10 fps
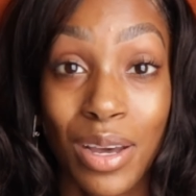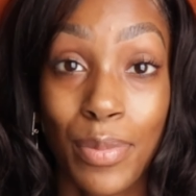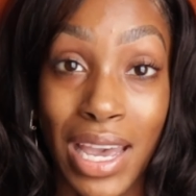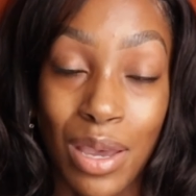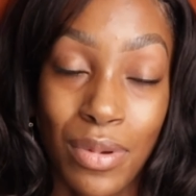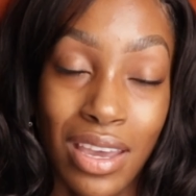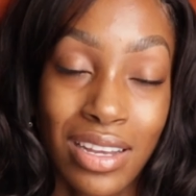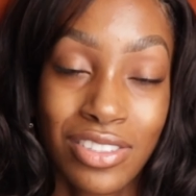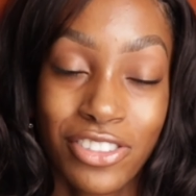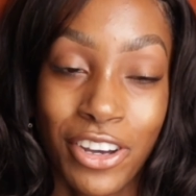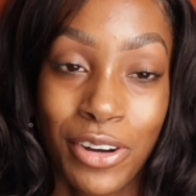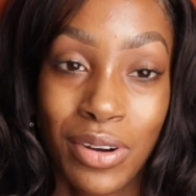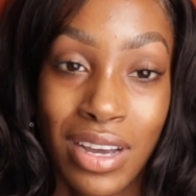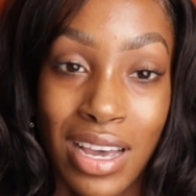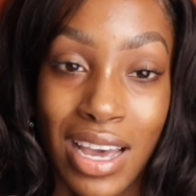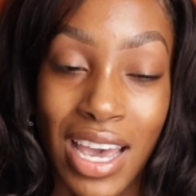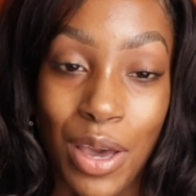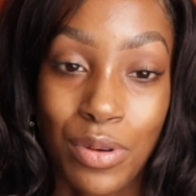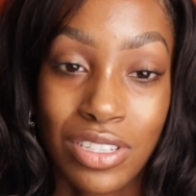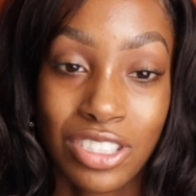baby. And so it
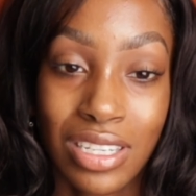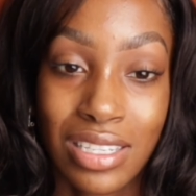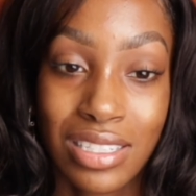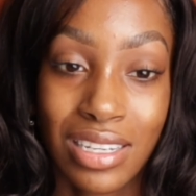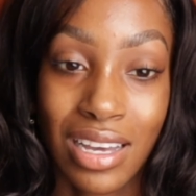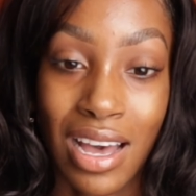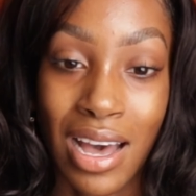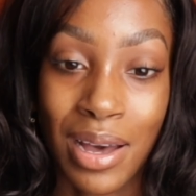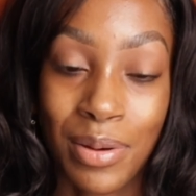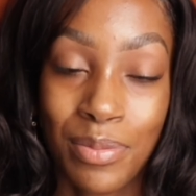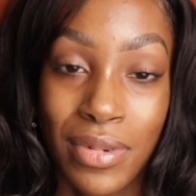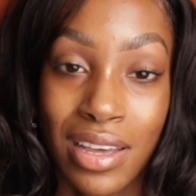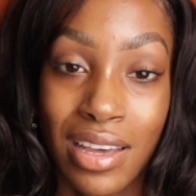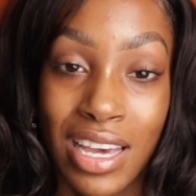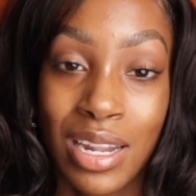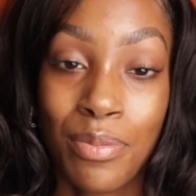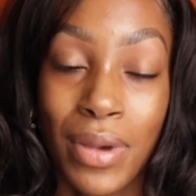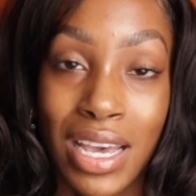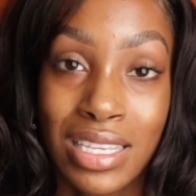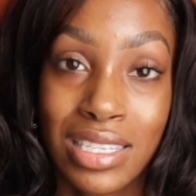was just an
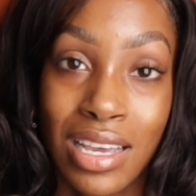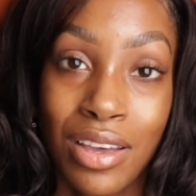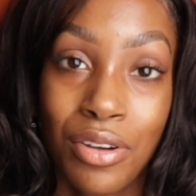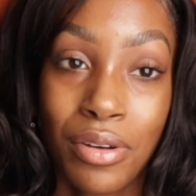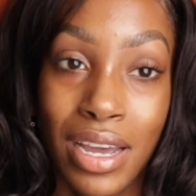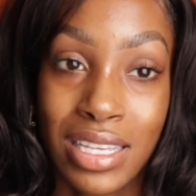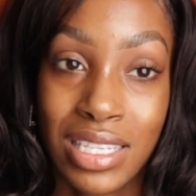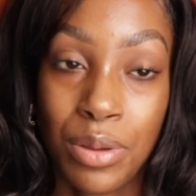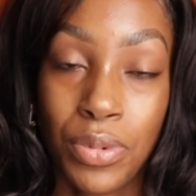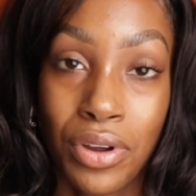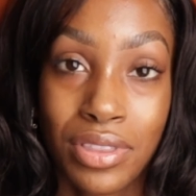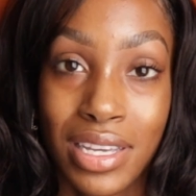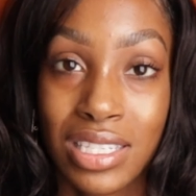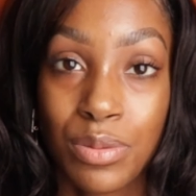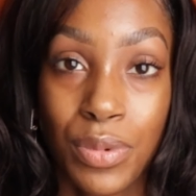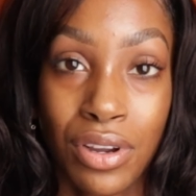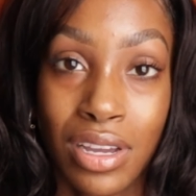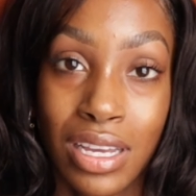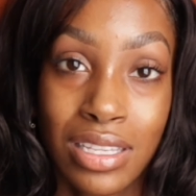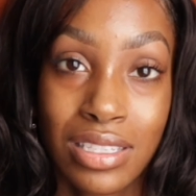amazing, crazy birth
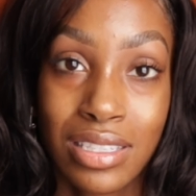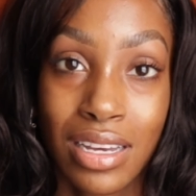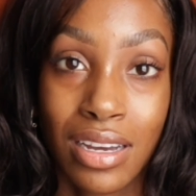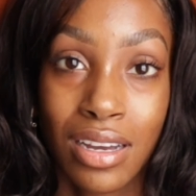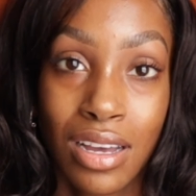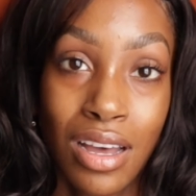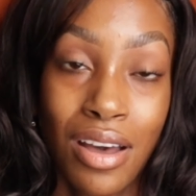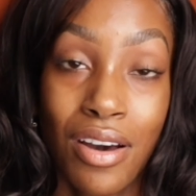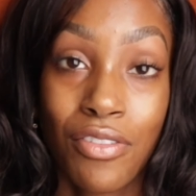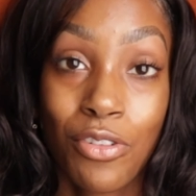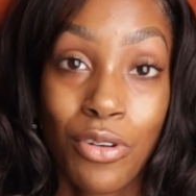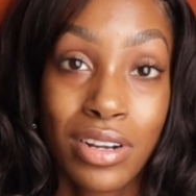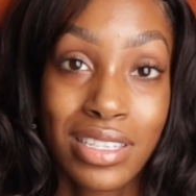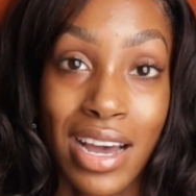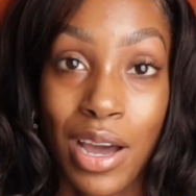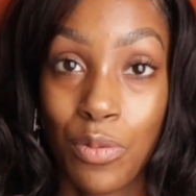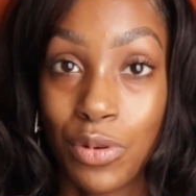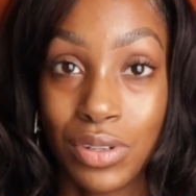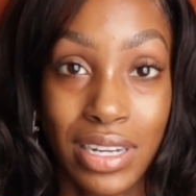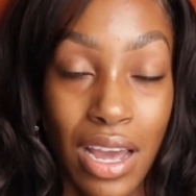experience that, of course, I
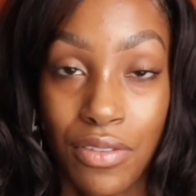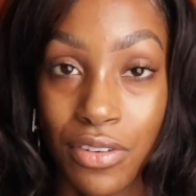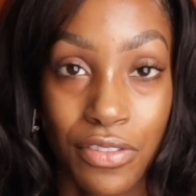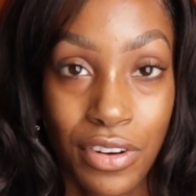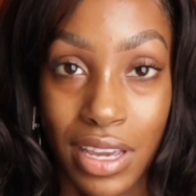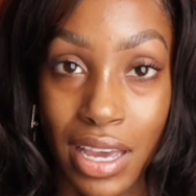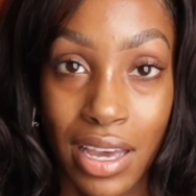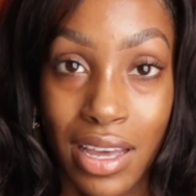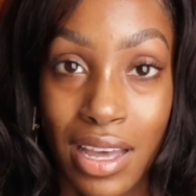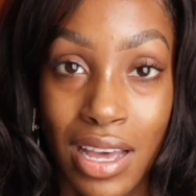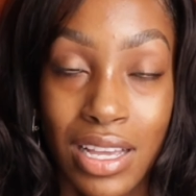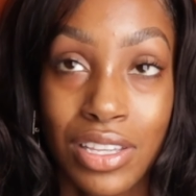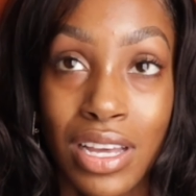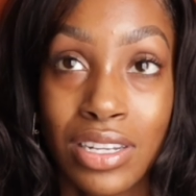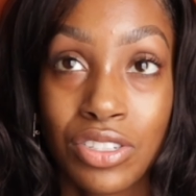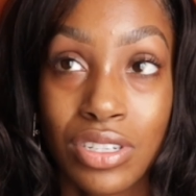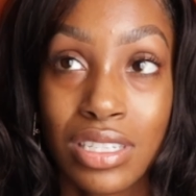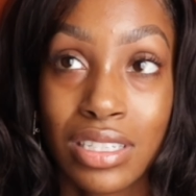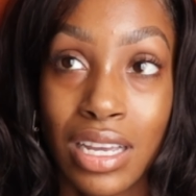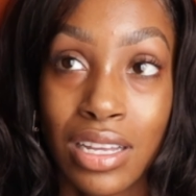will never forget.
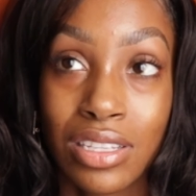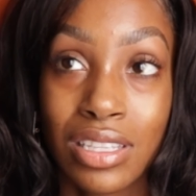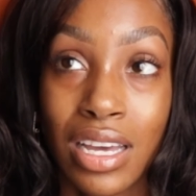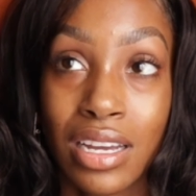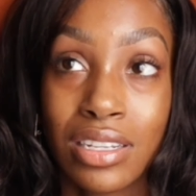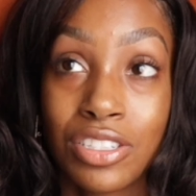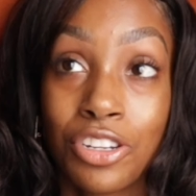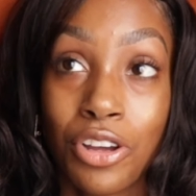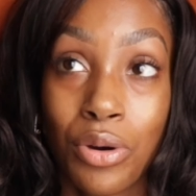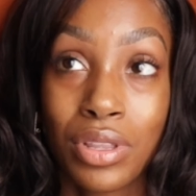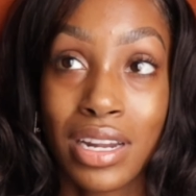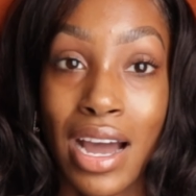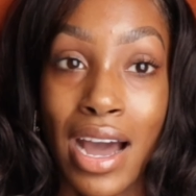Interesting to know that